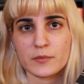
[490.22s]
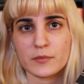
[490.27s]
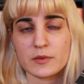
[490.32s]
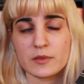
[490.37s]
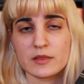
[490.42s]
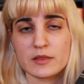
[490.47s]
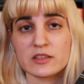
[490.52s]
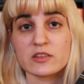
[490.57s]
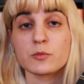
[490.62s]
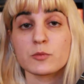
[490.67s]

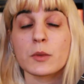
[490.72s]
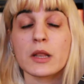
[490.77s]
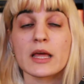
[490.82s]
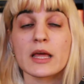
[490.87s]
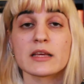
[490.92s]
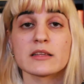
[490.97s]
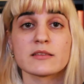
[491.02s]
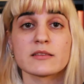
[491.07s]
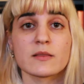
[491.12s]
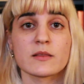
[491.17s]
this
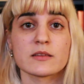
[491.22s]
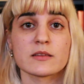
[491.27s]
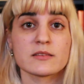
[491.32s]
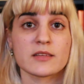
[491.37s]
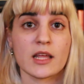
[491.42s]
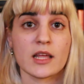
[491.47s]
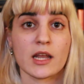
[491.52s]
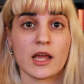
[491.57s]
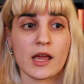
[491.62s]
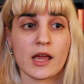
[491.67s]
place, the
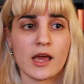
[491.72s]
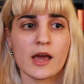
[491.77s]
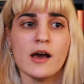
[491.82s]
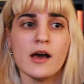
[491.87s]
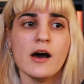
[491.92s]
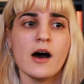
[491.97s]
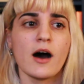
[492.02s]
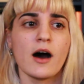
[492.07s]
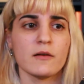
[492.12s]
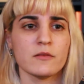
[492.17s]
setting
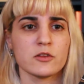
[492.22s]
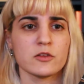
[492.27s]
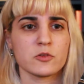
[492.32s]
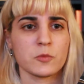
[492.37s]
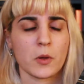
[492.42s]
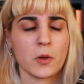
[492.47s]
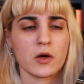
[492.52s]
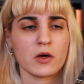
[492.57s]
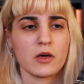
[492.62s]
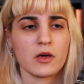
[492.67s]
of this
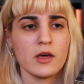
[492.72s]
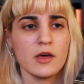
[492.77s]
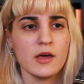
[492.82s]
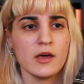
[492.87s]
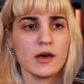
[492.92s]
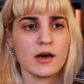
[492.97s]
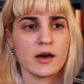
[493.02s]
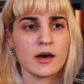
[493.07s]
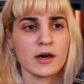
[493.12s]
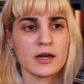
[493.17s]
book.
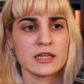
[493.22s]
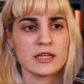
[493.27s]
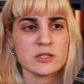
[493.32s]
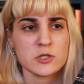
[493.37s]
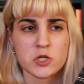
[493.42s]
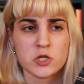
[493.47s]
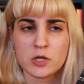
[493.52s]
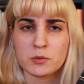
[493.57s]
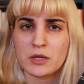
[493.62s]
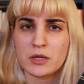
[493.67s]
It
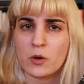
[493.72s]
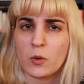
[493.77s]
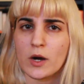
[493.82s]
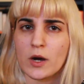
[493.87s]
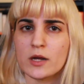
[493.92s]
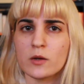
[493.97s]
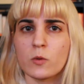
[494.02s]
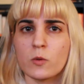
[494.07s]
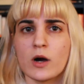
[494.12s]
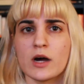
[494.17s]
took me
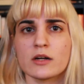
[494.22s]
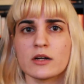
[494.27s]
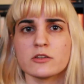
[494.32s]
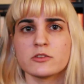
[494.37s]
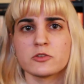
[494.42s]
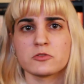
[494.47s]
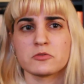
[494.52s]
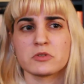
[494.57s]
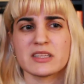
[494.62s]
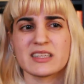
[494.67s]
quite a while
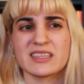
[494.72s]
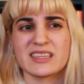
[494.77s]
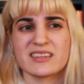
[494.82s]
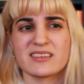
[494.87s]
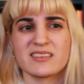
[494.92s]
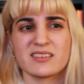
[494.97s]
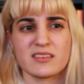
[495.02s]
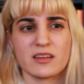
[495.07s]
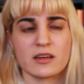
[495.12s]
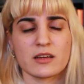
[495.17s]
to really
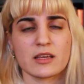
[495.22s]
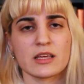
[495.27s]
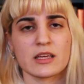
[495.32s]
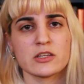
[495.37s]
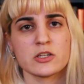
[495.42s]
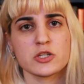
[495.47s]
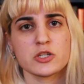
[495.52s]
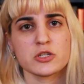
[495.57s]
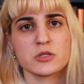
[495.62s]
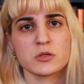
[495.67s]
get stuck
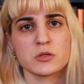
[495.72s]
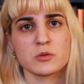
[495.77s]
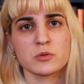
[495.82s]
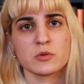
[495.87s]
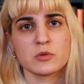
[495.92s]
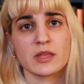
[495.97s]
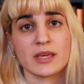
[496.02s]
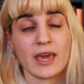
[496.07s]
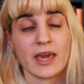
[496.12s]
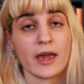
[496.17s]
into
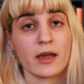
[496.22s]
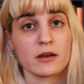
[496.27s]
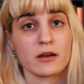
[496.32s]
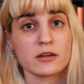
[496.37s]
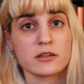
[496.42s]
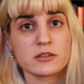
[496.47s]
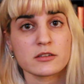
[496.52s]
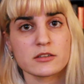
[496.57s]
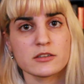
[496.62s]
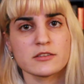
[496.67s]
the
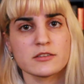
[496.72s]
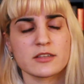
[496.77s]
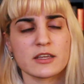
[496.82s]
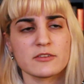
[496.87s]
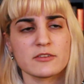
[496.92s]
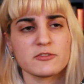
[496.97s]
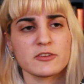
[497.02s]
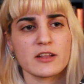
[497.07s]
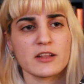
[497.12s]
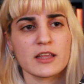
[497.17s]
characters. I
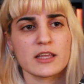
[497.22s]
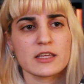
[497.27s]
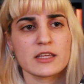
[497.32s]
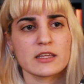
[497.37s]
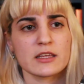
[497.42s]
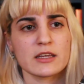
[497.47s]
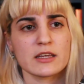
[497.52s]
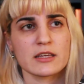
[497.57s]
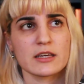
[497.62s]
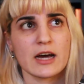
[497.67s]
feel
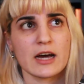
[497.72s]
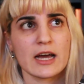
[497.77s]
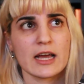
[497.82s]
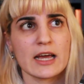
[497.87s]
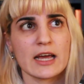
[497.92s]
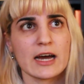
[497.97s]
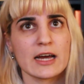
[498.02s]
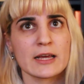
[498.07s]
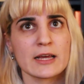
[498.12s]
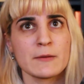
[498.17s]
like
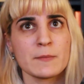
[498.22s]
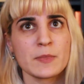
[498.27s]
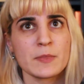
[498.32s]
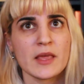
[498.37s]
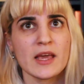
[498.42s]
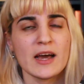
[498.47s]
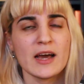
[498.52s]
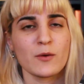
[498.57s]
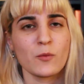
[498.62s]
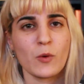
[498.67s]

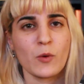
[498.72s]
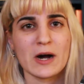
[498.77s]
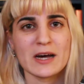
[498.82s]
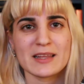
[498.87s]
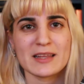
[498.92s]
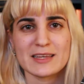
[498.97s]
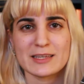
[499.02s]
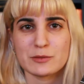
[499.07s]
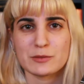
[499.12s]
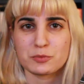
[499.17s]

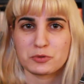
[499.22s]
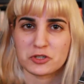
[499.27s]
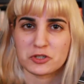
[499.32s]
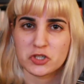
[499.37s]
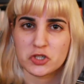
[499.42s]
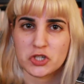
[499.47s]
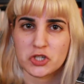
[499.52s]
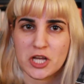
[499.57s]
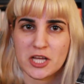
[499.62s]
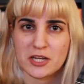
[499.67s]
while I
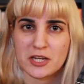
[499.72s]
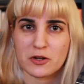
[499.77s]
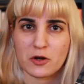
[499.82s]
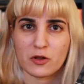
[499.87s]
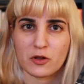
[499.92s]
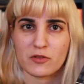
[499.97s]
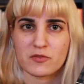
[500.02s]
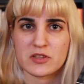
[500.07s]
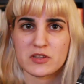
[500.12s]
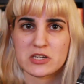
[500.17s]
appreciated
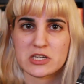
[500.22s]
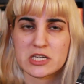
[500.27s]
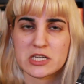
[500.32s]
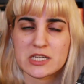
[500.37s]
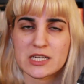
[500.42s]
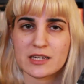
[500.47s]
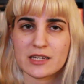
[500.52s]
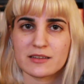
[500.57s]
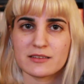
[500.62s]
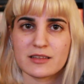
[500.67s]
all of the
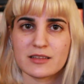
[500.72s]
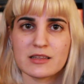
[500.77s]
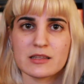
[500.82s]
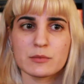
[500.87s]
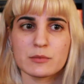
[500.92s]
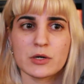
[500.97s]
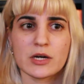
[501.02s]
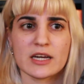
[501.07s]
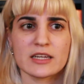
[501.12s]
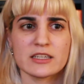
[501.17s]
details in the
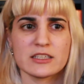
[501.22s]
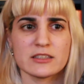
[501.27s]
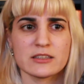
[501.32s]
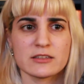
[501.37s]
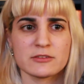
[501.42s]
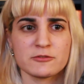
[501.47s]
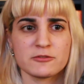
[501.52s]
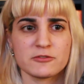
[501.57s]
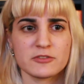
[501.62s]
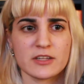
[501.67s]
book, I
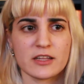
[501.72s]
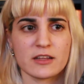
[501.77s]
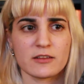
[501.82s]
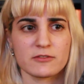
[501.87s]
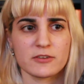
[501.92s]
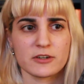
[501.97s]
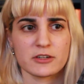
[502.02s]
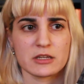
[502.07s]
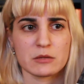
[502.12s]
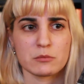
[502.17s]
didn't feel
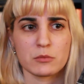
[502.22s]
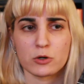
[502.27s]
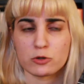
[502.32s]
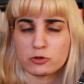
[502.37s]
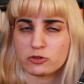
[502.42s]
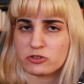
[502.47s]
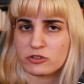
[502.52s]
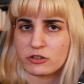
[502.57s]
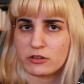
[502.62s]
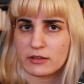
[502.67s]
very
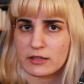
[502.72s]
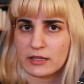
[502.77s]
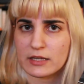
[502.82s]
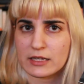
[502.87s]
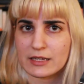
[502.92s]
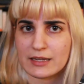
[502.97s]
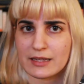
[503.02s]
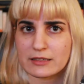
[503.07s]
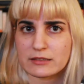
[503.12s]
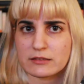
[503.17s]
emotionally
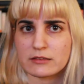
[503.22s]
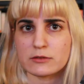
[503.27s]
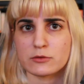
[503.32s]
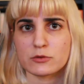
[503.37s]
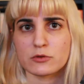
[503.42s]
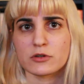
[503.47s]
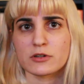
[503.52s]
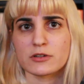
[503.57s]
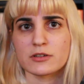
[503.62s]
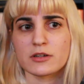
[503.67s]
connected
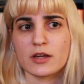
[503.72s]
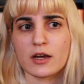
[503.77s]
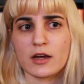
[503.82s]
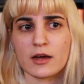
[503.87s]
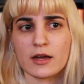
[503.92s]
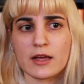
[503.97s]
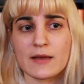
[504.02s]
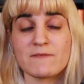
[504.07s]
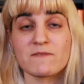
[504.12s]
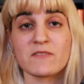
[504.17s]
or
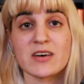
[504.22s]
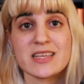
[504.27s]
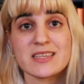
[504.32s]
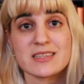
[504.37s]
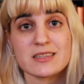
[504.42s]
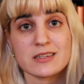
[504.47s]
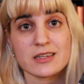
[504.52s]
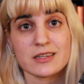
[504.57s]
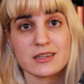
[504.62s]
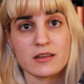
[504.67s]

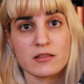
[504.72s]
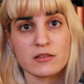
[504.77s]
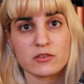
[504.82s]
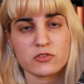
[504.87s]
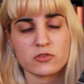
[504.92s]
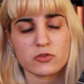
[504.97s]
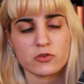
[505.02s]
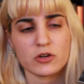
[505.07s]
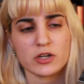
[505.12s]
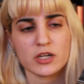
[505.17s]
invested in the
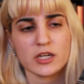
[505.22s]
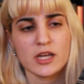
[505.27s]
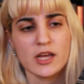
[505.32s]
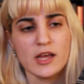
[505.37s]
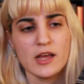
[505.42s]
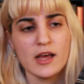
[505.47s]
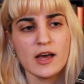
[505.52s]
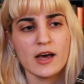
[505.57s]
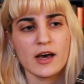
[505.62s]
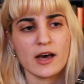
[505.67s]
story.
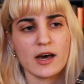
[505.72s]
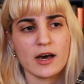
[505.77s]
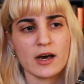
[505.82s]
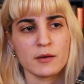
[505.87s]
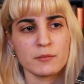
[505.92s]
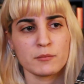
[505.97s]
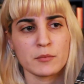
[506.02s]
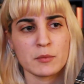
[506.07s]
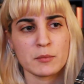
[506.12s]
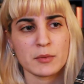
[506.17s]

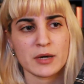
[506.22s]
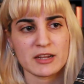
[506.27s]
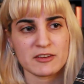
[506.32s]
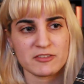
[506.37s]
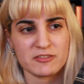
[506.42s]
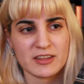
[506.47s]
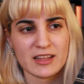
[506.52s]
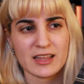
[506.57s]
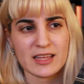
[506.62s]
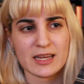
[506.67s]
But I
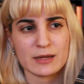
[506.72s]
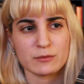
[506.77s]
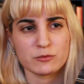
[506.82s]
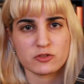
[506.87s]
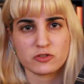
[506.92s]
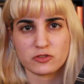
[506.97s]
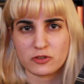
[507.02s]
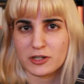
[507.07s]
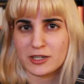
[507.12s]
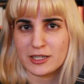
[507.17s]
feel like I'm
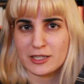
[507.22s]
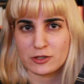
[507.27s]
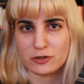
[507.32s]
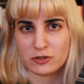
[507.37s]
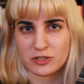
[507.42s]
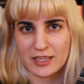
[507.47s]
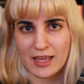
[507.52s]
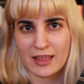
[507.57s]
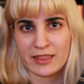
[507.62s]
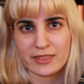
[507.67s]
starting
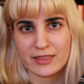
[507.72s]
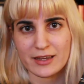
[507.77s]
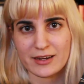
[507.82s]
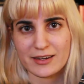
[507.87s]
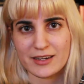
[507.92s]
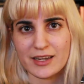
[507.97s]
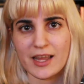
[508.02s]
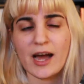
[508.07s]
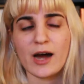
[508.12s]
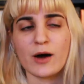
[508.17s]
to get
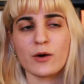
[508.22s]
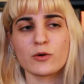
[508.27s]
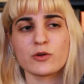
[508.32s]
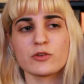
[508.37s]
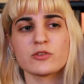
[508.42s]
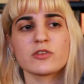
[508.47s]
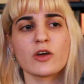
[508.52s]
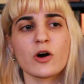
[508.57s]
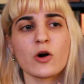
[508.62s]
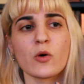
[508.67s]
there now,
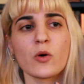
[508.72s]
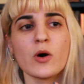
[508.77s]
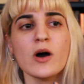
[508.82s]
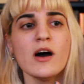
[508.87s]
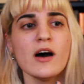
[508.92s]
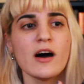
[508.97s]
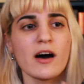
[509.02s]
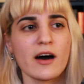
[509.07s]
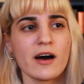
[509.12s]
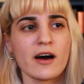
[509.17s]
so
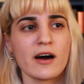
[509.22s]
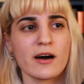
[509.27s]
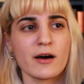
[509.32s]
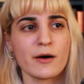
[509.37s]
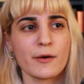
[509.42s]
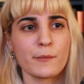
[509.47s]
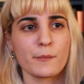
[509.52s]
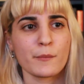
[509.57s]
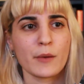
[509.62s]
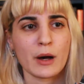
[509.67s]

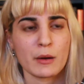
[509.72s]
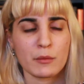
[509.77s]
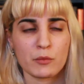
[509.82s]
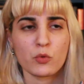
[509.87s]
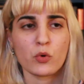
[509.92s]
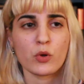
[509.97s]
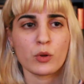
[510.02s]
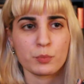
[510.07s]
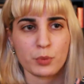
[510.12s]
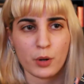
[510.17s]
I
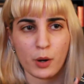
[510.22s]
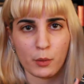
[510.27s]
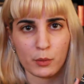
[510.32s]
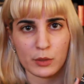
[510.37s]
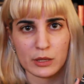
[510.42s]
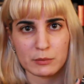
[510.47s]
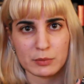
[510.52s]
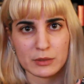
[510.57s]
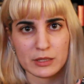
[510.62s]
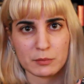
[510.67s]
will
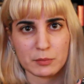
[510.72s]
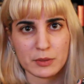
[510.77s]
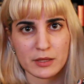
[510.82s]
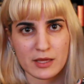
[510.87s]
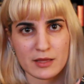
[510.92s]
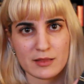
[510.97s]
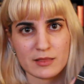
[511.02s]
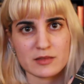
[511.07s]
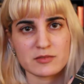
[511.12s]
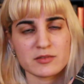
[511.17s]
probably be
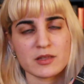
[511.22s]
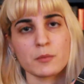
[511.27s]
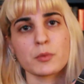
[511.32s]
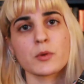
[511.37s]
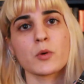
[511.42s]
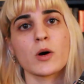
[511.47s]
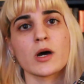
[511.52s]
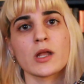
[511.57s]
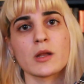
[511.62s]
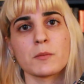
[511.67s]
picking this up
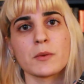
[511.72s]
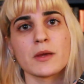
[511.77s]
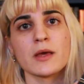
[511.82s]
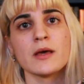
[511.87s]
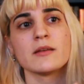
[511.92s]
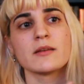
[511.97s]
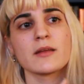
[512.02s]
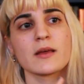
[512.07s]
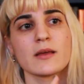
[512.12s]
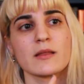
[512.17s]
quite a
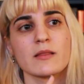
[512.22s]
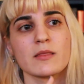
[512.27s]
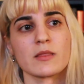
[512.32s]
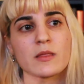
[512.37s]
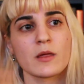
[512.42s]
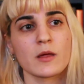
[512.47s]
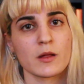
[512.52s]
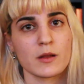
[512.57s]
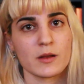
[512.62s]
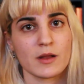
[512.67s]
bit in
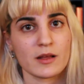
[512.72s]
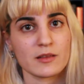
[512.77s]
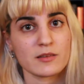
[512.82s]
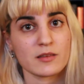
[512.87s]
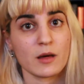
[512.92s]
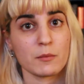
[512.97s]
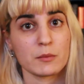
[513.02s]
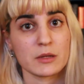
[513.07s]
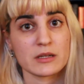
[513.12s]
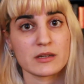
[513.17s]
the next
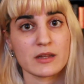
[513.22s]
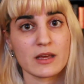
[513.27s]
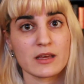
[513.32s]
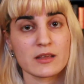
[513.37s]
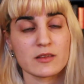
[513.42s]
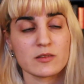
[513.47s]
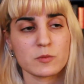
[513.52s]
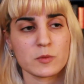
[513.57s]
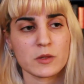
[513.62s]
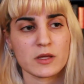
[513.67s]
coming
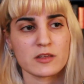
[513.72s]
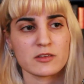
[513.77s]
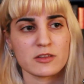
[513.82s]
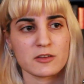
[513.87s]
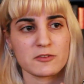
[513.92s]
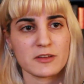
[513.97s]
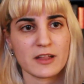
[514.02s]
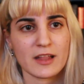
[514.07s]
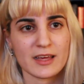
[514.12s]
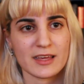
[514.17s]
days, because I
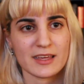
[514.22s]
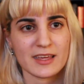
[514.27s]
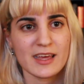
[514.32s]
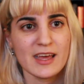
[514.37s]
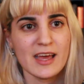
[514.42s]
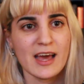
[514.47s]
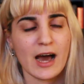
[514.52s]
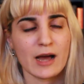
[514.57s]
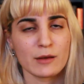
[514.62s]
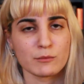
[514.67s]
feel like
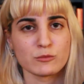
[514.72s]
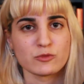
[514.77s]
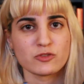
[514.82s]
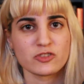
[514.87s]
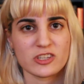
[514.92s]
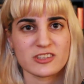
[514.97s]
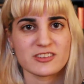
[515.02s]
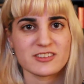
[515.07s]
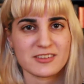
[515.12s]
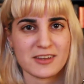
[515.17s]
I'm
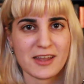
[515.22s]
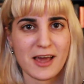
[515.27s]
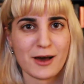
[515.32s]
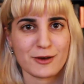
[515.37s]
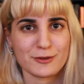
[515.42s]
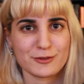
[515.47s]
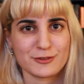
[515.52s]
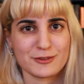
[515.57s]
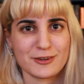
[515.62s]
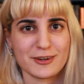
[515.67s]
just
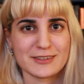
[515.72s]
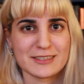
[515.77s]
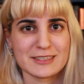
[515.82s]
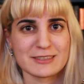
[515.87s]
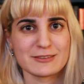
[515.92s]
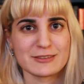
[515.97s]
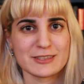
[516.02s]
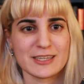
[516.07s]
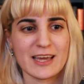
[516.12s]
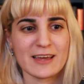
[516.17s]
now starting
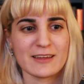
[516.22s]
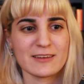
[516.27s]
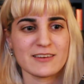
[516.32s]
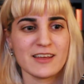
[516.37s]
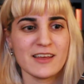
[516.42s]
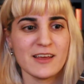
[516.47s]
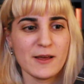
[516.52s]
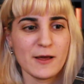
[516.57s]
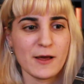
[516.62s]
to get